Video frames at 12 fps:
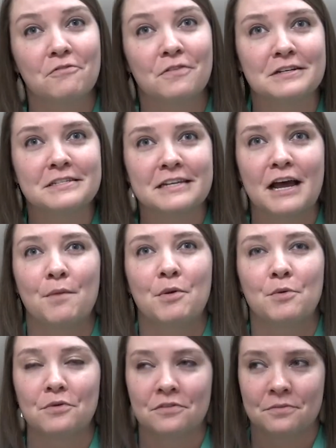first time
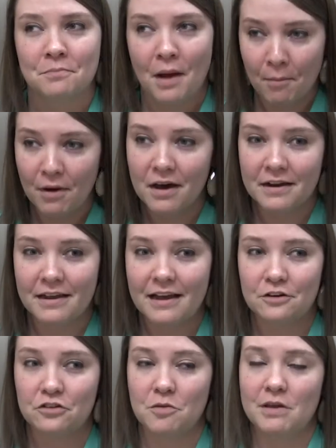it was my body
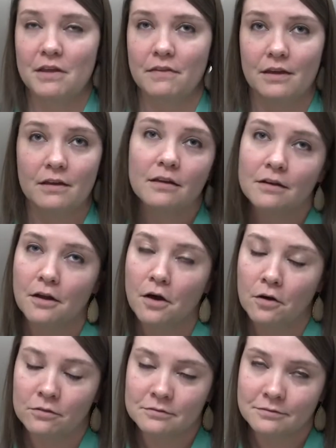actually being like, no,